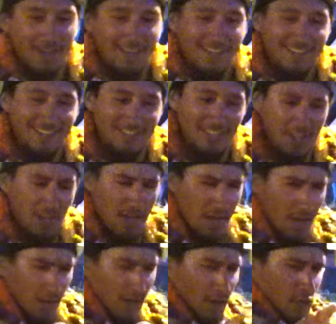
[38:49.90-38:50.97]
she's like,
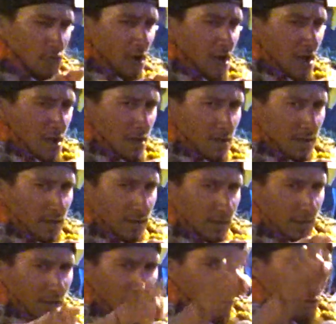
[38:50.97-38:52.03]
Kanuha,
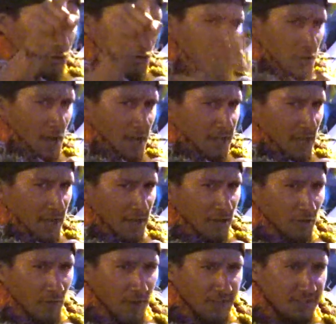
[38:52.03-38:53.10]
you're not getting
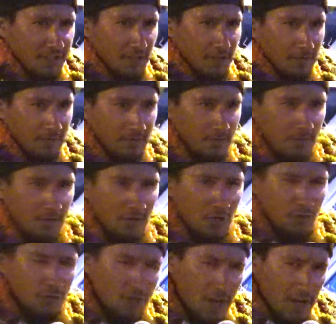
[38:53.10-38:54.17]
arrested.
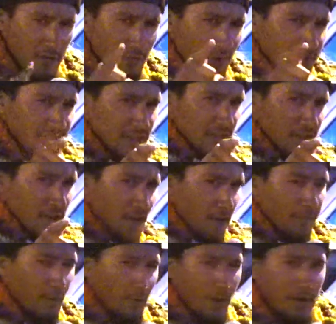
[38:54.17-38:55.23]
You got arrested
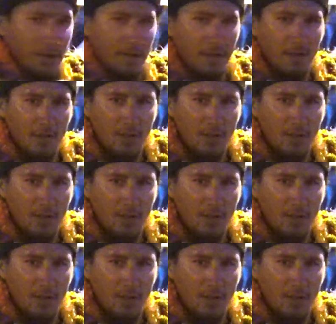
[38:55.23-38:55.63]
enough already.